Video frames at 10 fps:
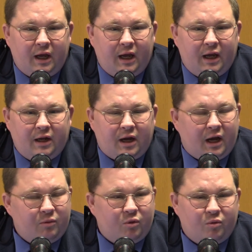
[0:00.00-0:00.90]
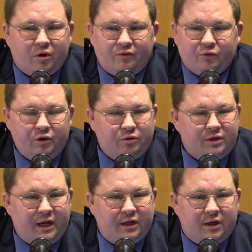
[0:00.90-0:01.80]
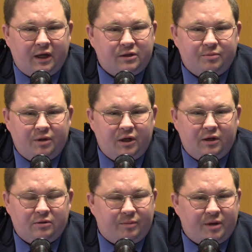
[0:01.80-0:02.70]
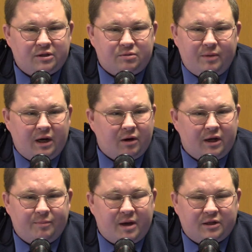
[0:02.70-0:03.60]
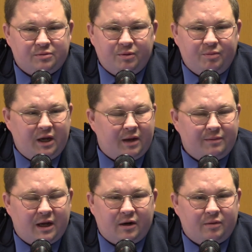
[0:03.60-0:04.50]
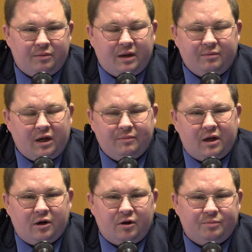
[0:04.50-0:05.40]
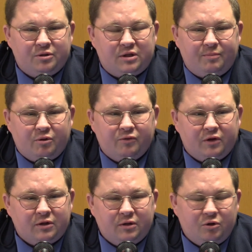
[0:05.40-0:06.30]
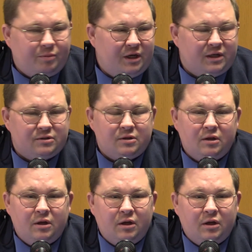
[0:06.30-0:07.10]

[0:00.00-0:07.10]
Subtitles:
And I will work for you day and night to be the best mayor I can possibly be. I'm not 100% perfect. Nobody is.